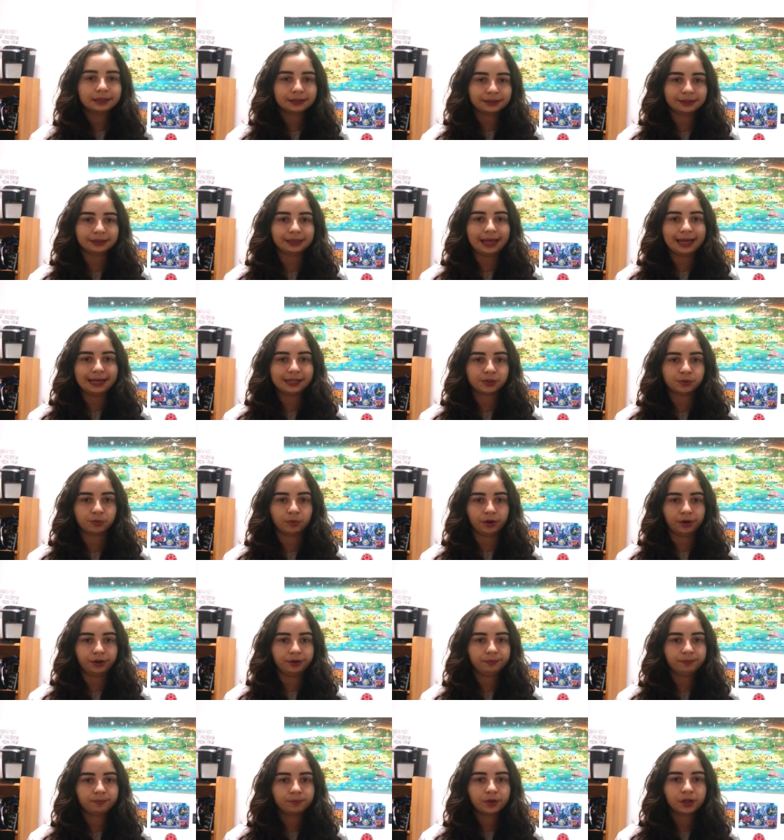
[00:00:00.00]
Last one,
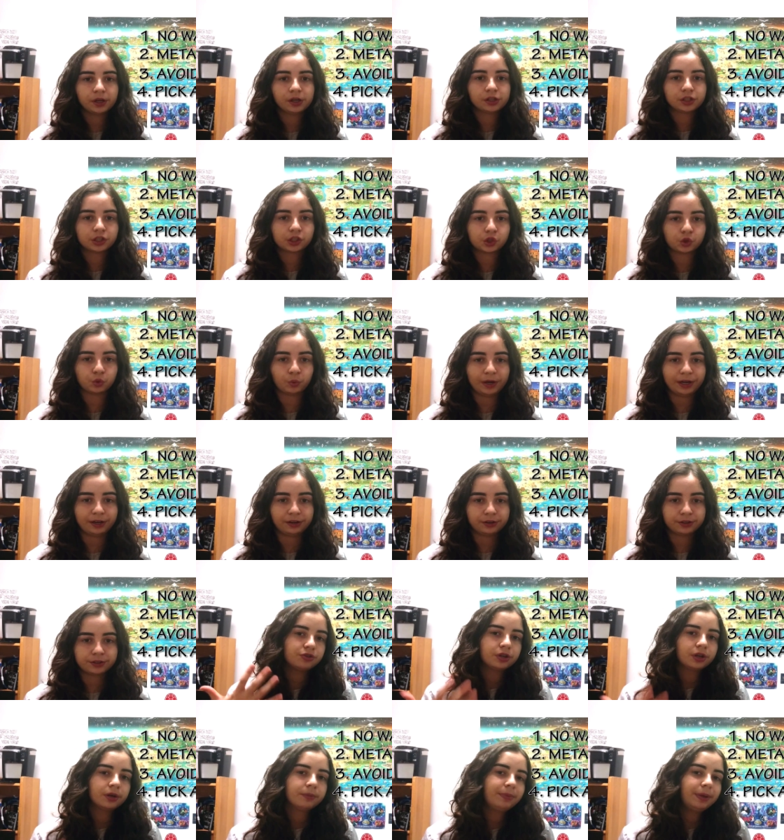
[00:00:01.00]

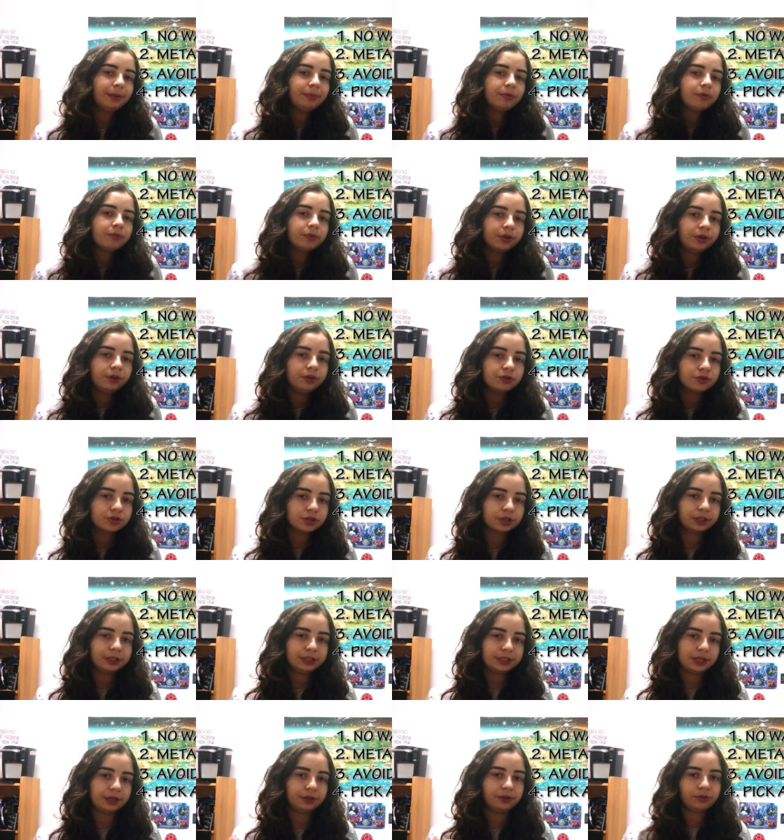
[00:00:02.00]
sweaters. People will
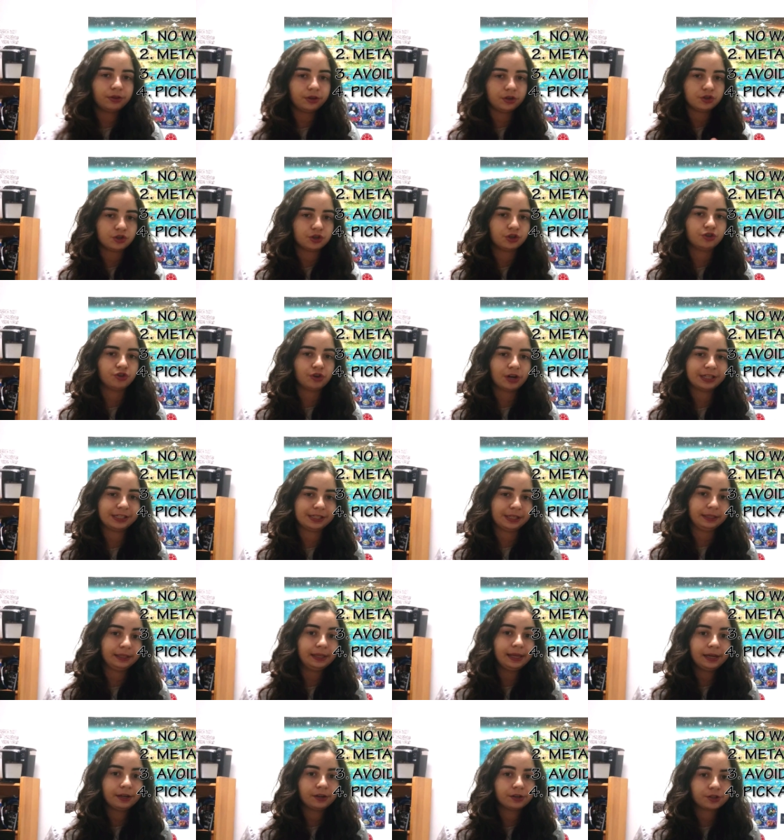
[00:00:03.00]
usually tell you that you should dress
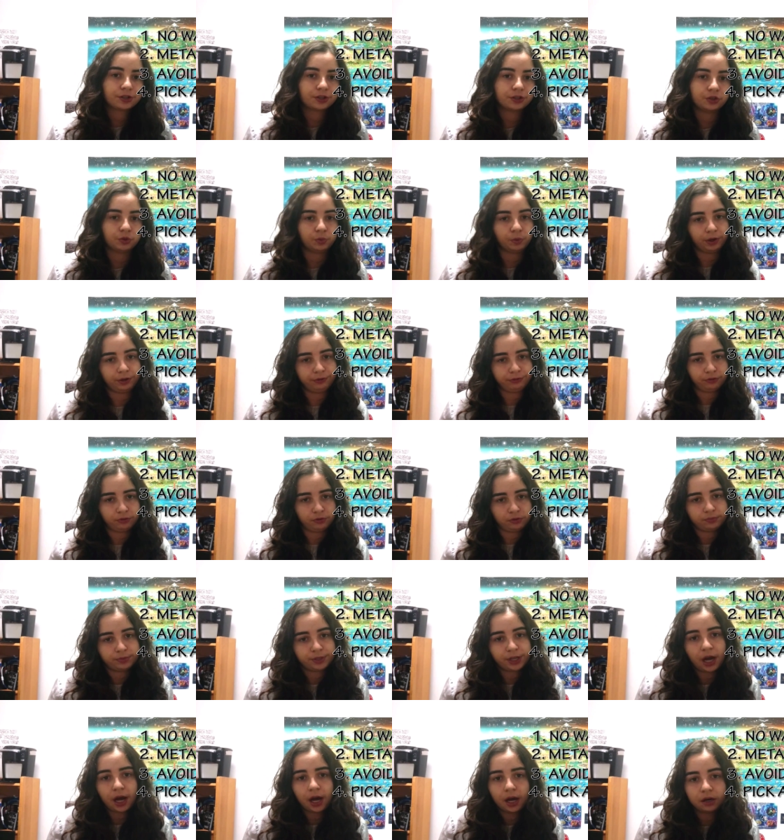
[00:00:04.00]
in layers because what if the
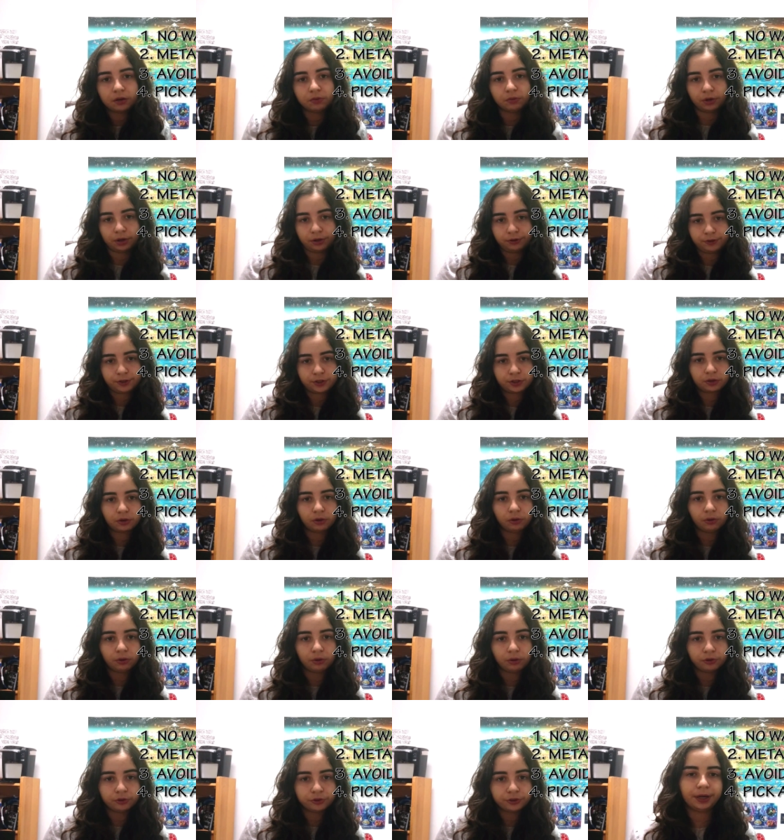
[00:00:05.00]
room's hot, what if it's
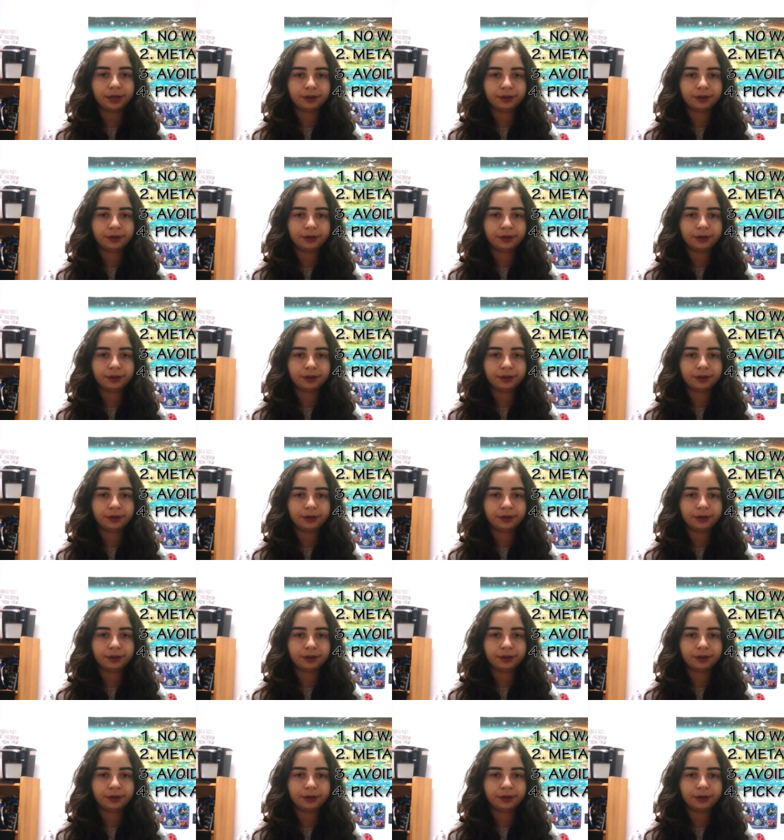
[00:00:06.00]
cold?